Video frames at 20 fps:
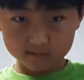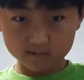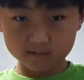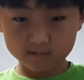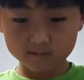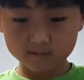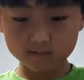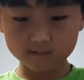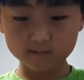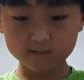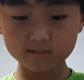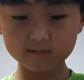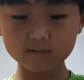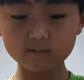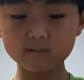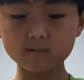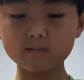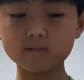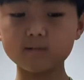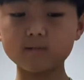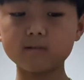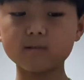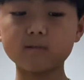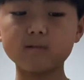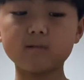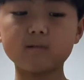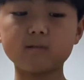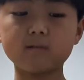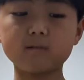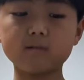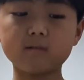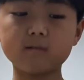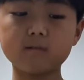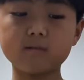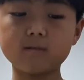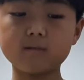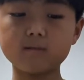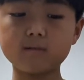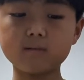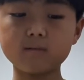Okay, so what is the black
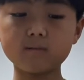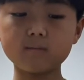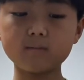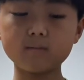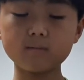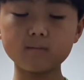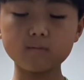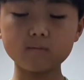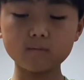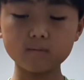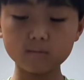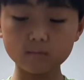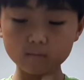sheep's problem?